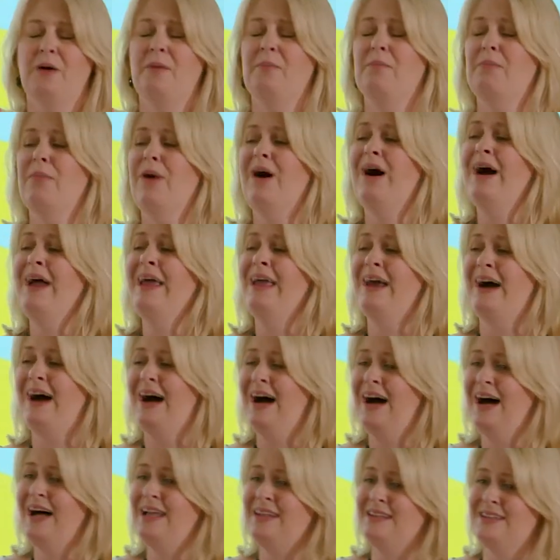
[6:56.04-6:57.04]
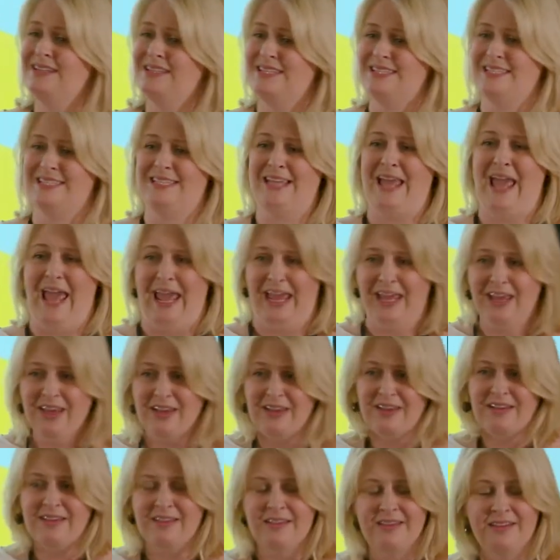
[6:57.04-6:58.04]
My heart
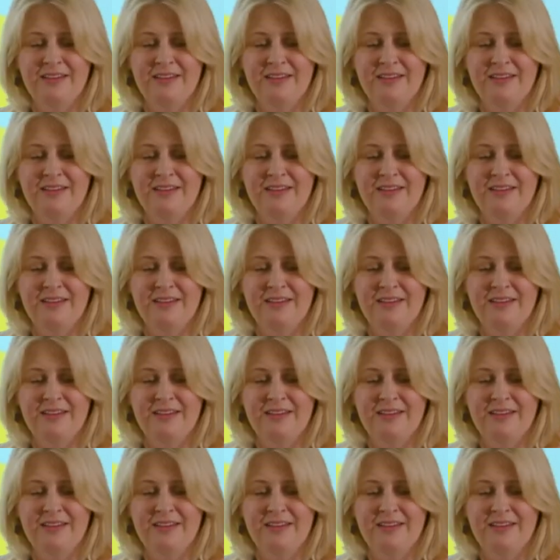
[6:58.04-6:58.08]
sank